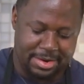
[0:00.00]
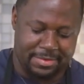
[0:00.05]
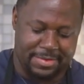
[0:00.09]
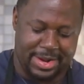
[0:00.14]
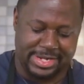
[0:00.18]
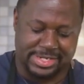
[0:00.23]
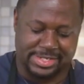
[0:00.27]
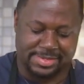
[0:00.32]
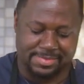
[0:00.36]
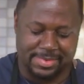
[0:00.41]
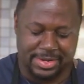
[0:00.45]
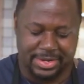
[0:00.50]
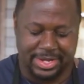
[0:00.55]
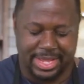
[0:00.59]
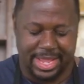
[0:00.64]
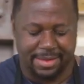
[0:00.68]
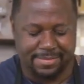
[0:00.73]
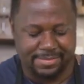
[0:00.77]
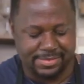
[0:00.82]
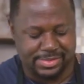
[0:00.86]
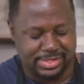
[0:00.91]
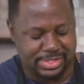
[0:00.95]
Right,
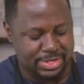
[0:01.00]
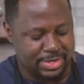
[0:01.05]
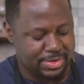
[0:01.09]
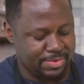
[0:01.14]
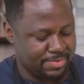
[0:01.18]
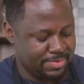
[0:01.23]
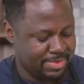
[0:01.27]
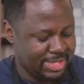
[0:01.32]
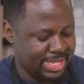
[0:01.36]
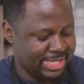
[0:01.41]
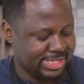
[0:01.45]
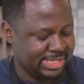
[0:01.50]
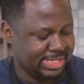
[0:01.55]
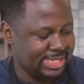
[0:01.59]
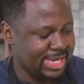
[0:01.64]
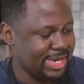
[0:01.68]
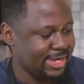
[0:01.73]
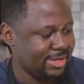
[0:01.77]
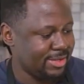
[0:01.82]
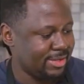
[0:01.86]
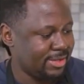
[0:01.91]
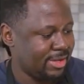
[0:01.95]
okay, so that's
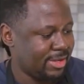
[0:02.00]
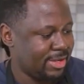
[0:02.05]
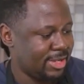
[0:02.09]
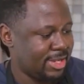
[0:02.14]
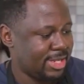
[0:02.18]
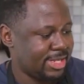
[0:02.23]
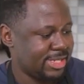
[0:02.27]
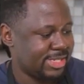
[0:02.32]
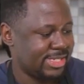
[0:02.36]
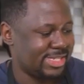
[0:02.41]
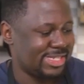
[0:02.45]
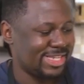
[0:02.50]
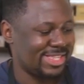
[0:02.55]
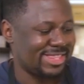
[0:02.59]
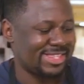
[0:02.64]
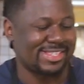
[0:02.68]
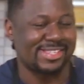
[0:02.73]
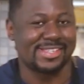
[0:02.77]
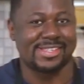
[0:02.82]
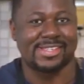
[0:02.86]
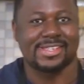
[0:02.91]
done. Set this